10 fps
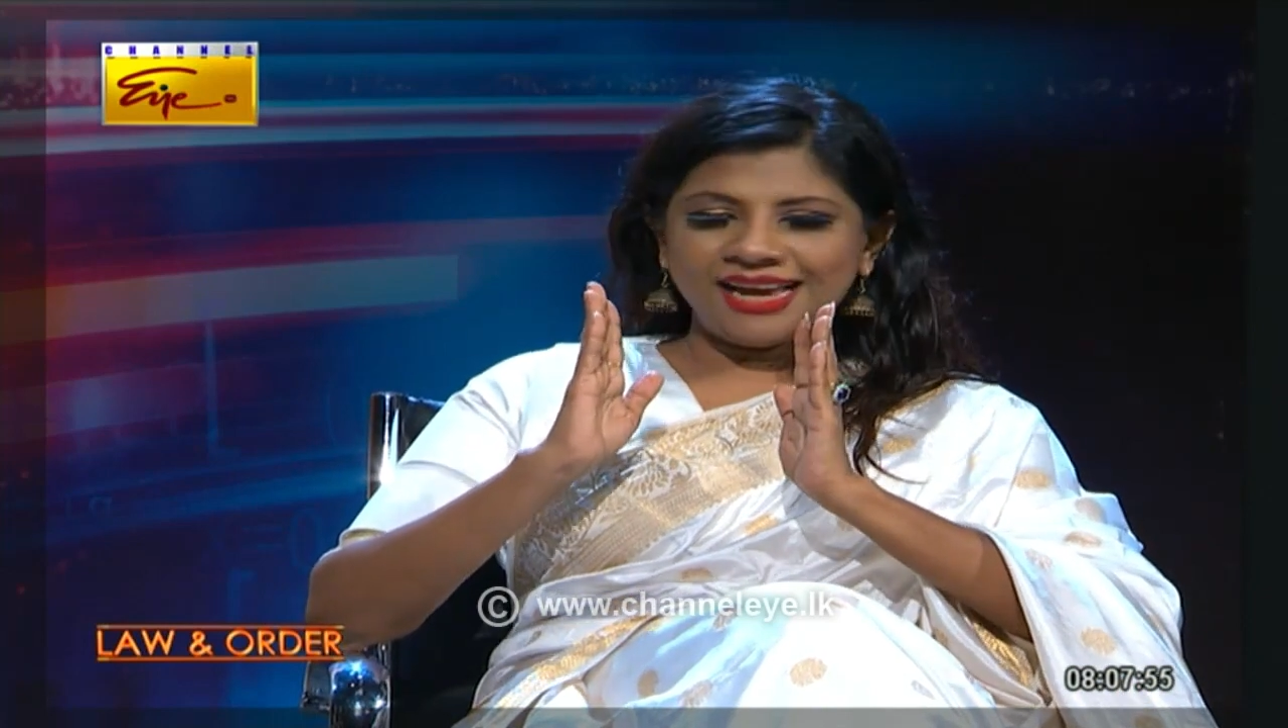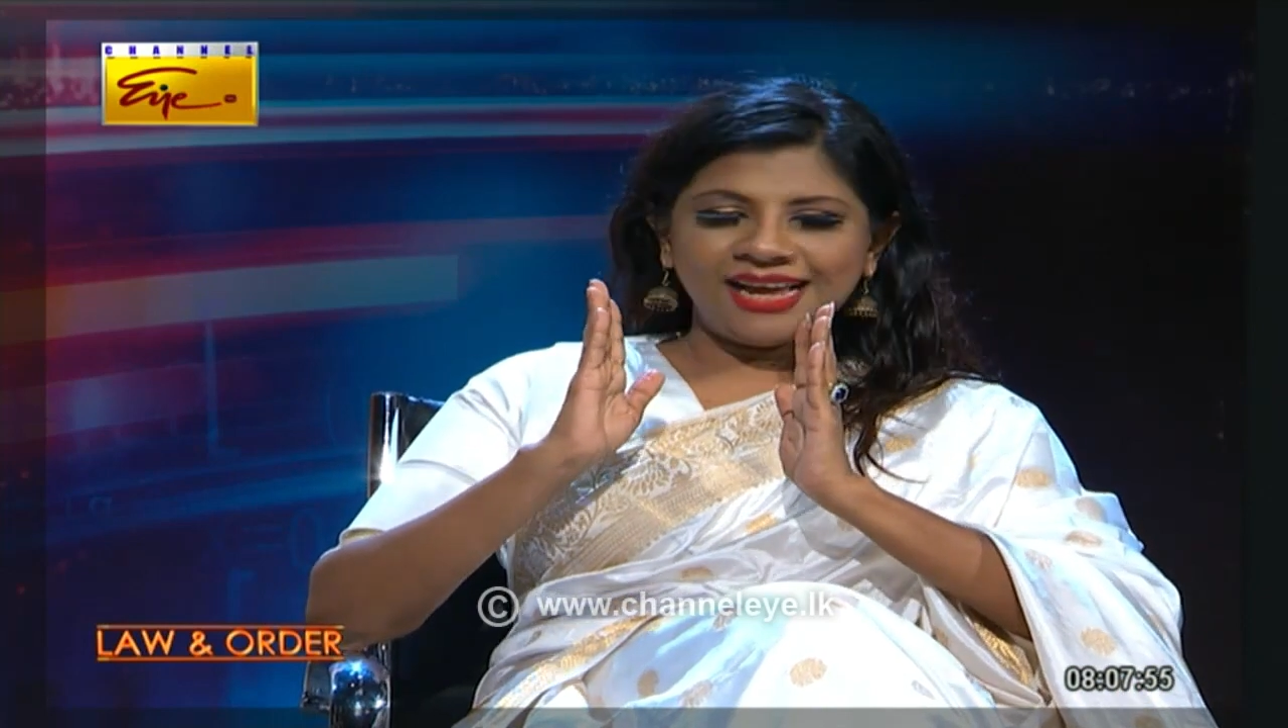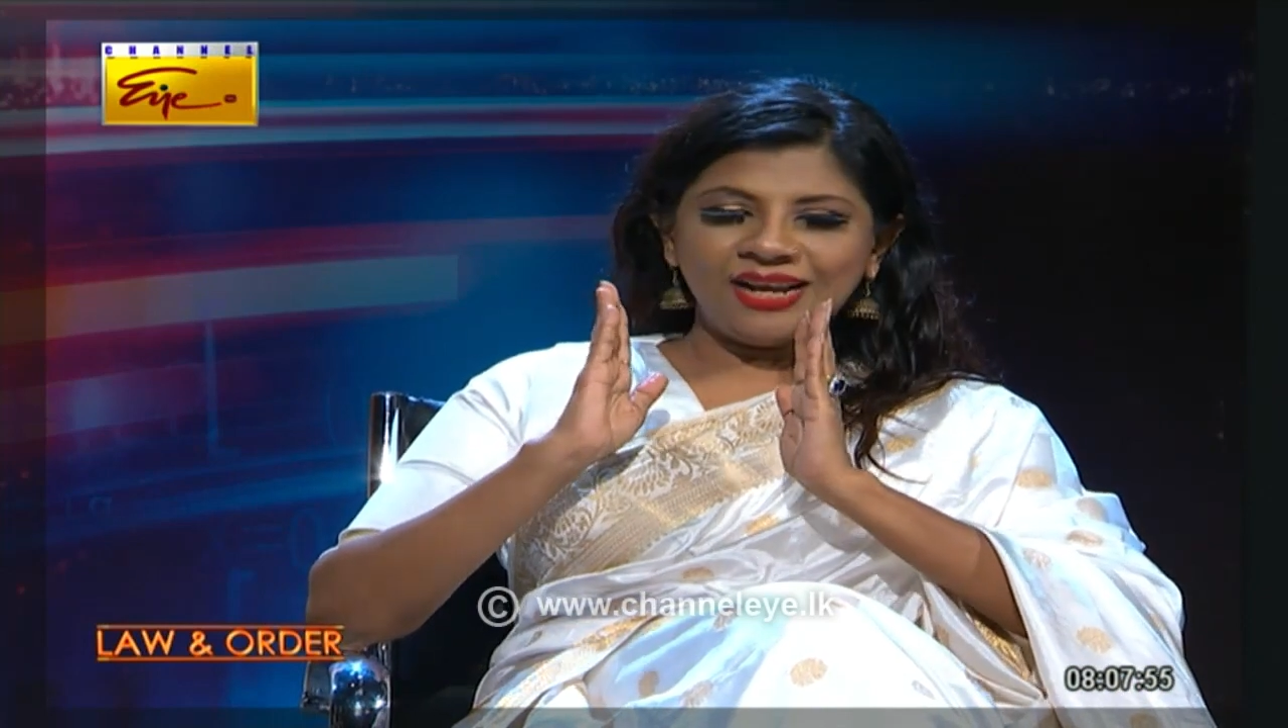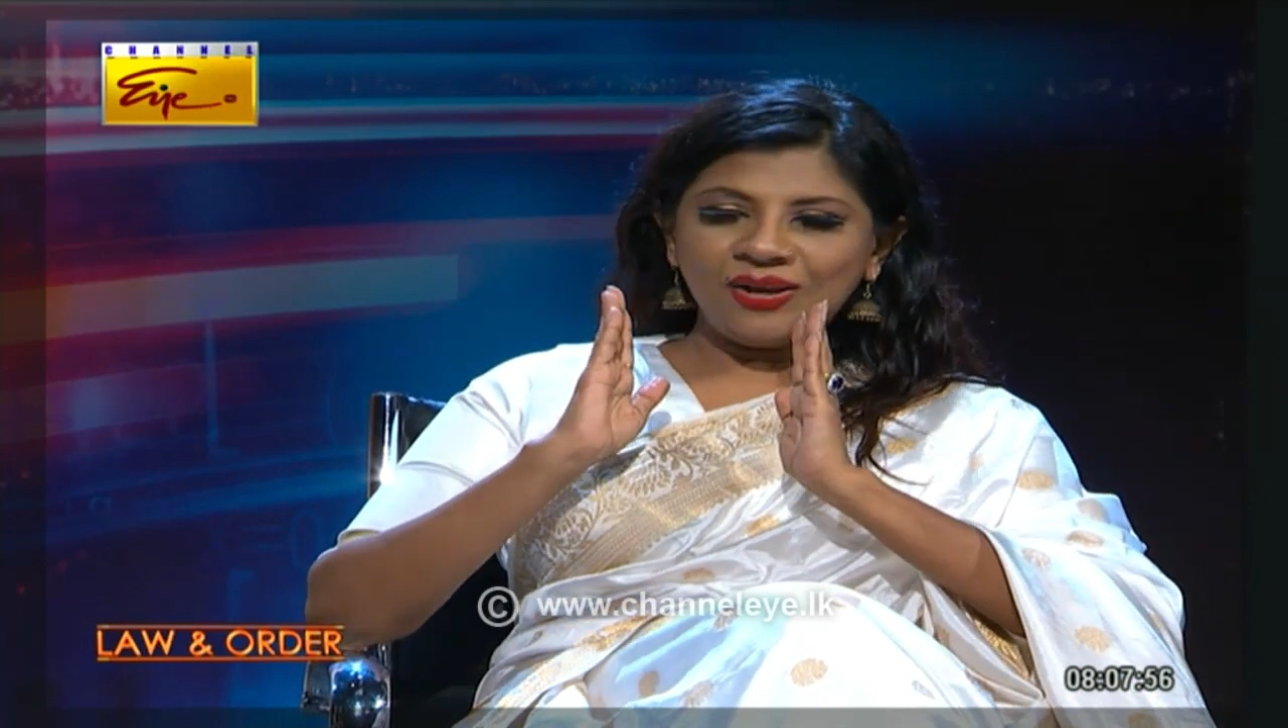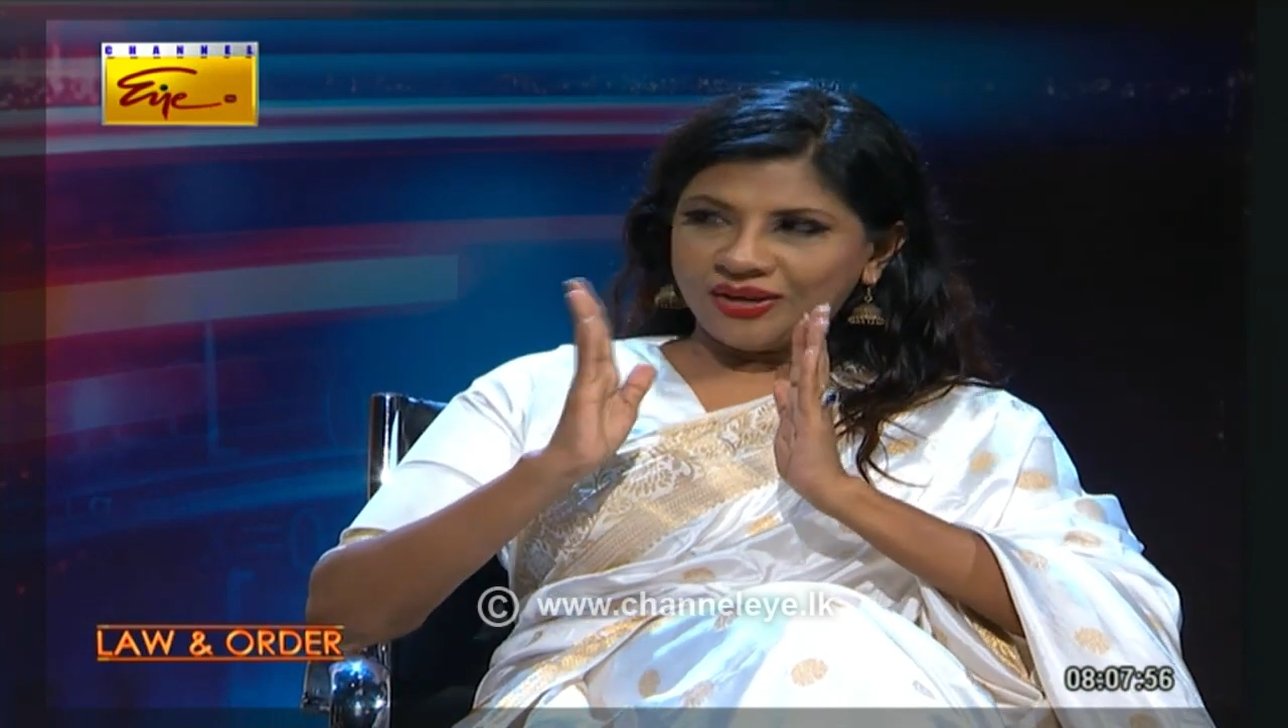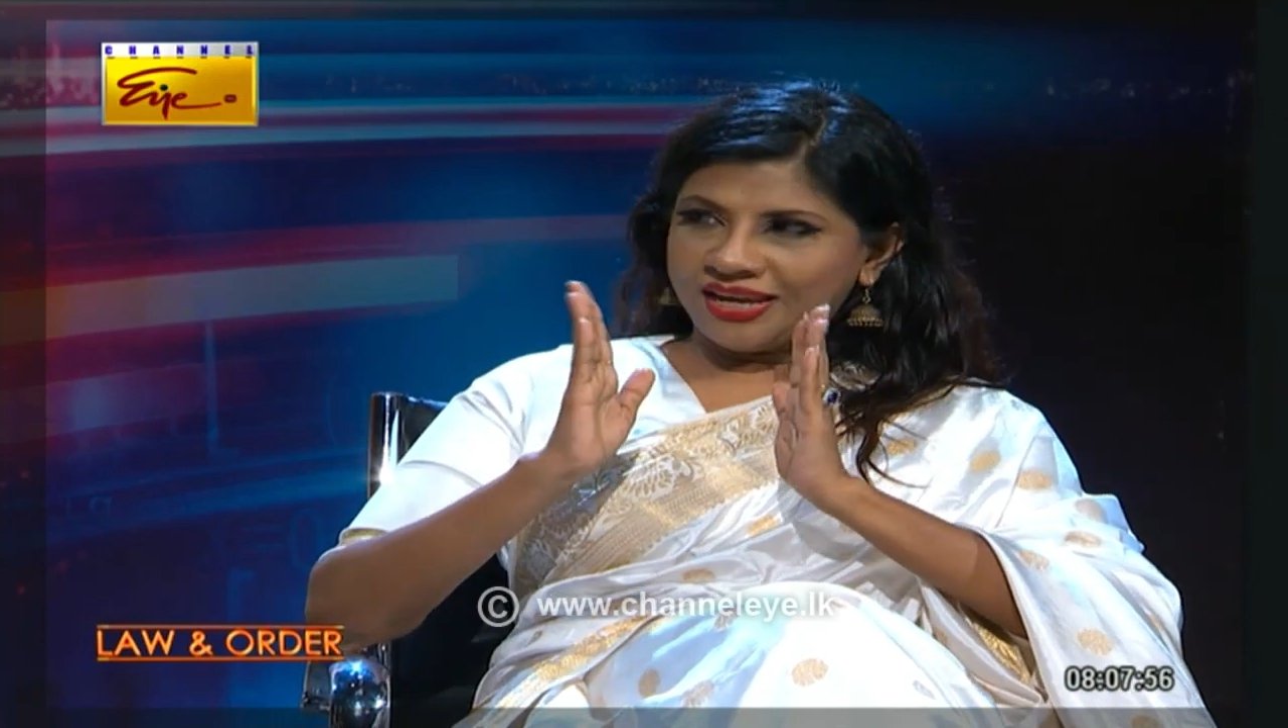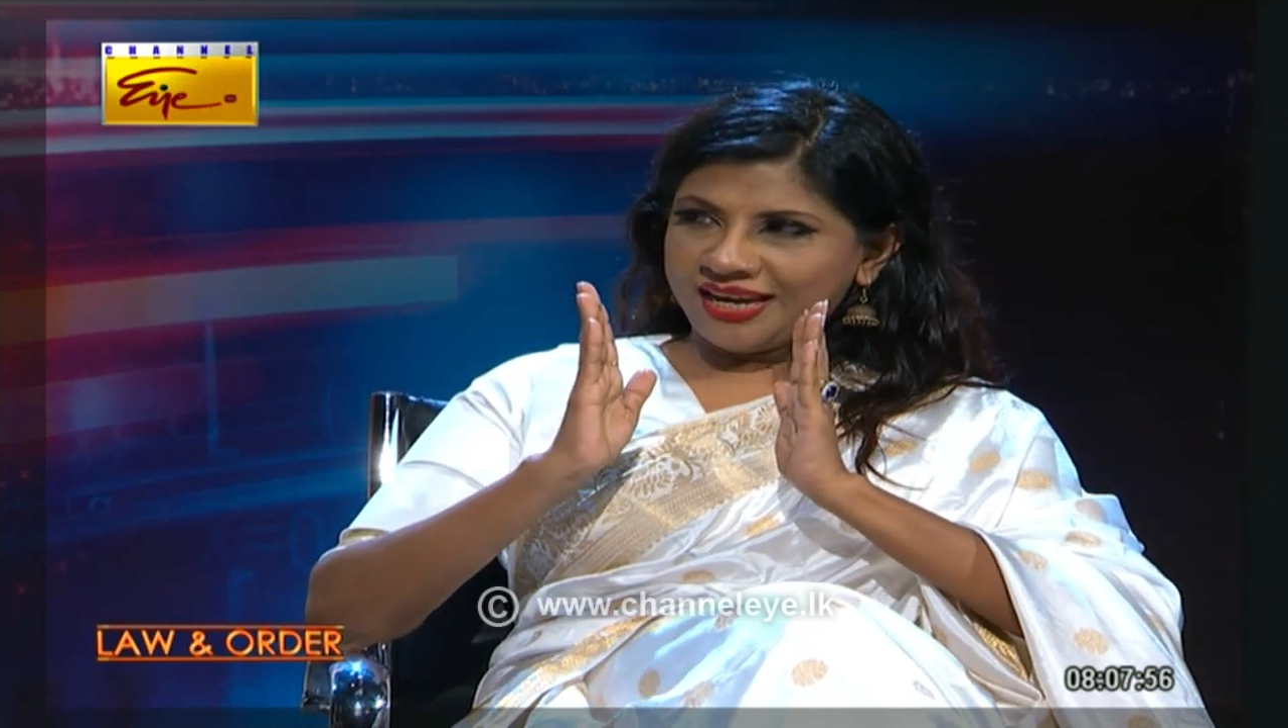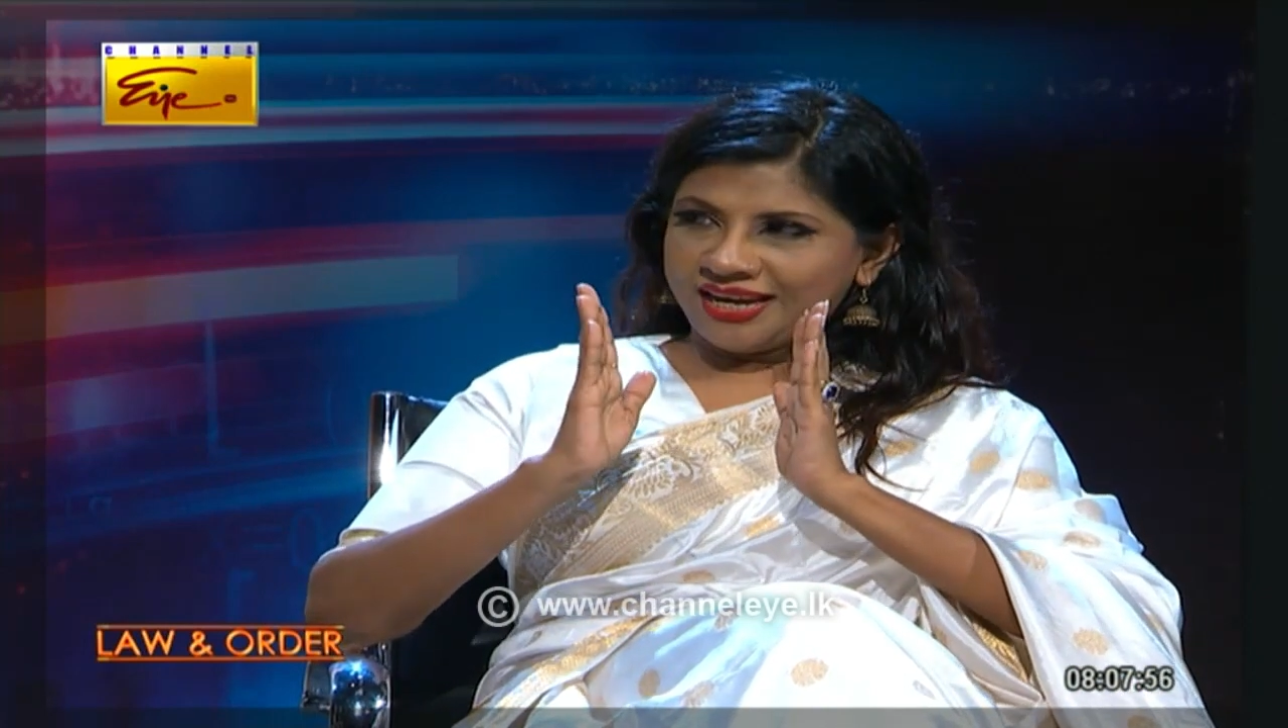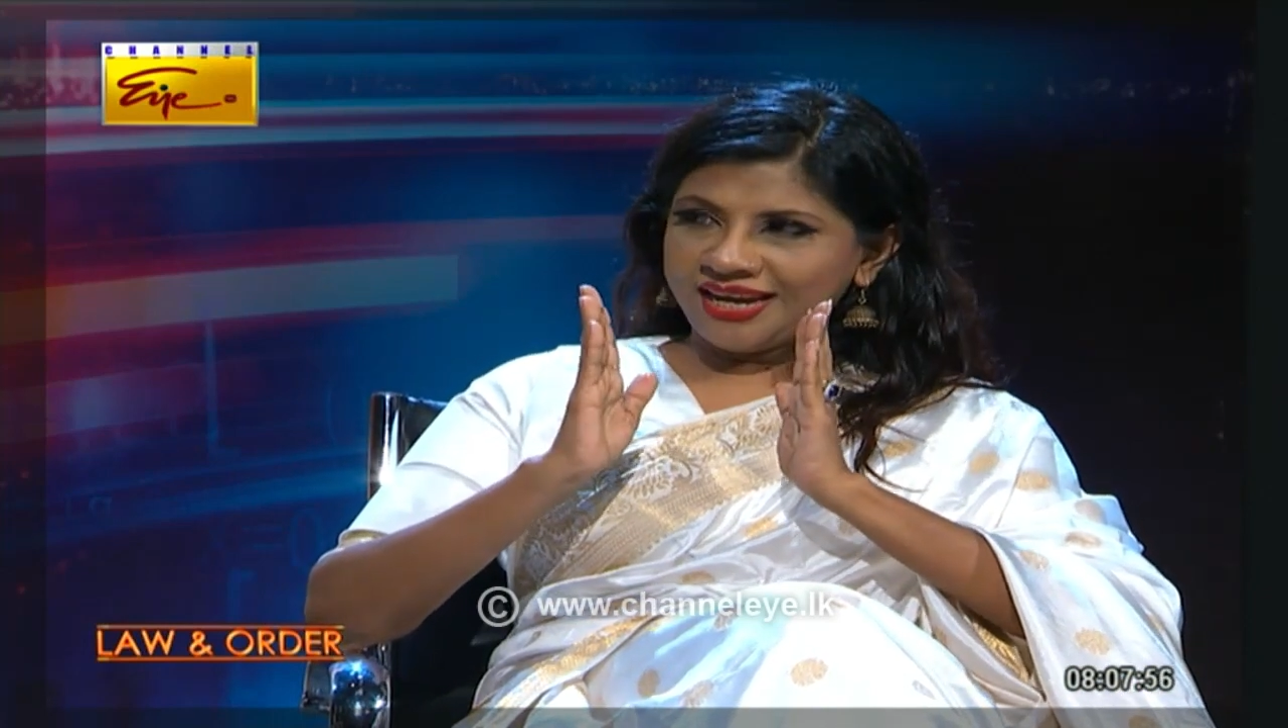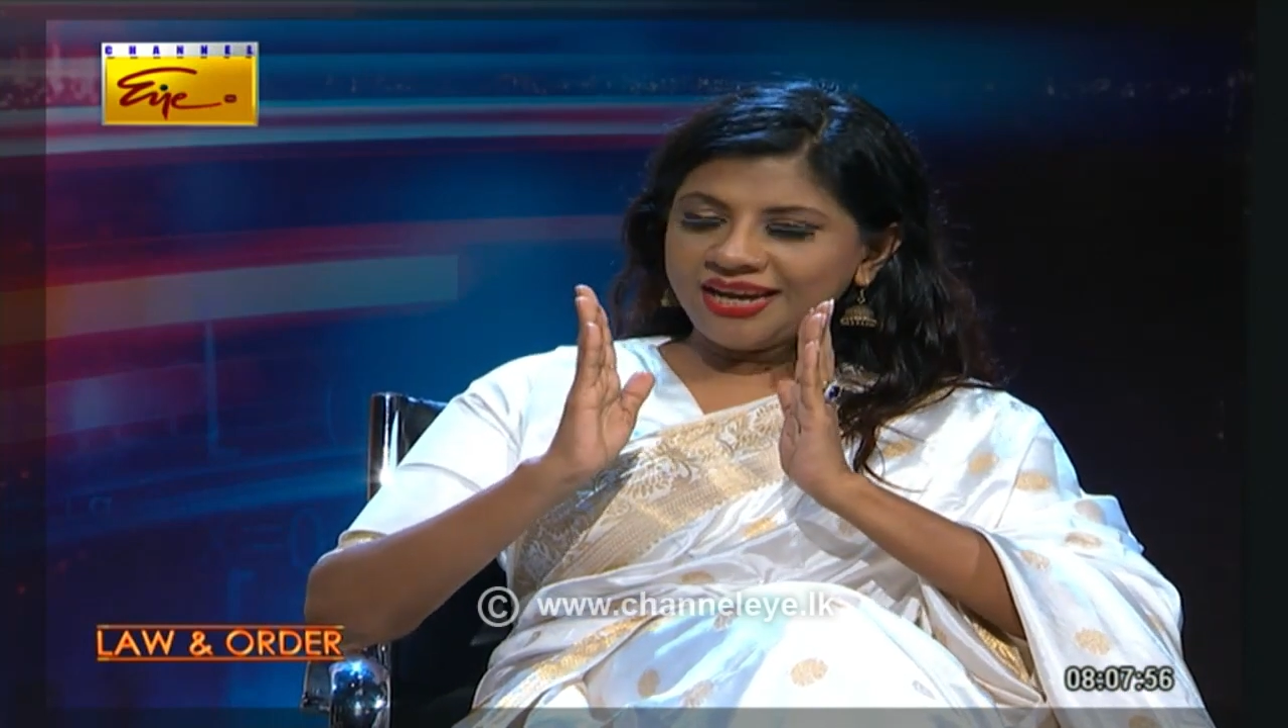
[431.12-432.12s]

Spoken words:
look here,